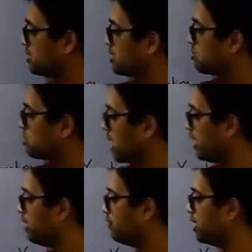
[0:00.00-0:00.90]
This
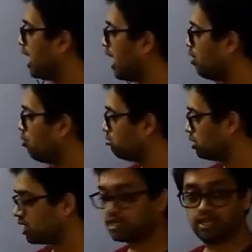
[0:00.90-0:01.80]
side we have
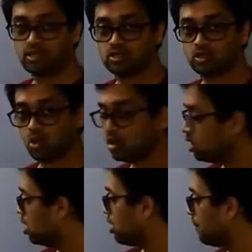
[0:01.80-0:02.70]
3 things
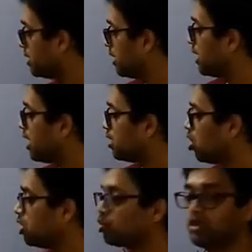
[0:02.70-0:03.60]
known, but they are
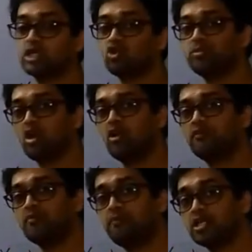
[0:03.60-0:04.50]
not going to be
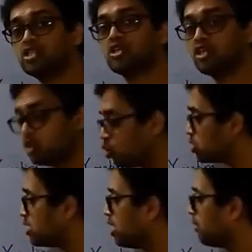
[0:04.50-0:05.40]
of much
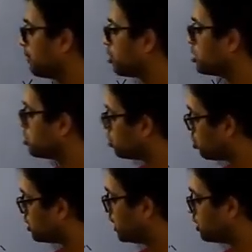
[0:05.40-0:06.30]
use, because you
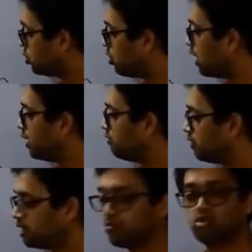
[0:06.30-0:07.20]
know that u and
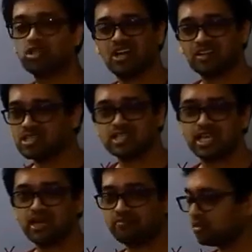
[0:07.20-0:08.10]
v both are the
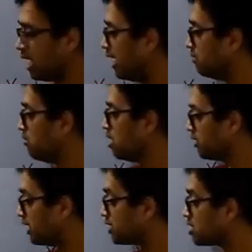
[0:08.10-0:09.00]
same, and
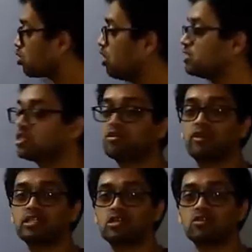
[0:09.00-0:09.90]
that is the
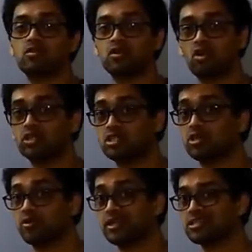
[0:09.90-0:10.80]

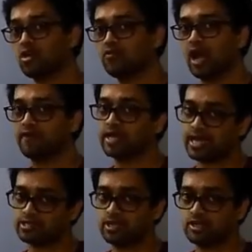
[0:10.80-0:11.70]
consequence of having
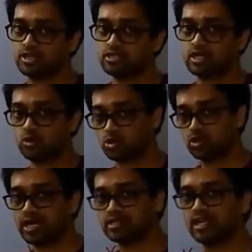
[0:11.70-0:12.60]
acceleration 0. So
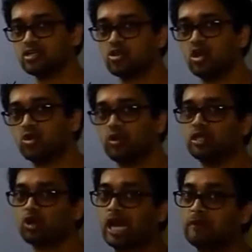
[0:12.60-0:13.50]
that side is not going
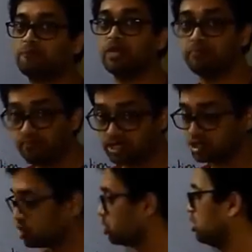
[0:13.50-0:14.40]
to help me
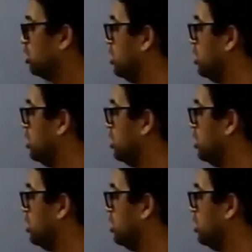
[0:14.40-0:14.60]
much.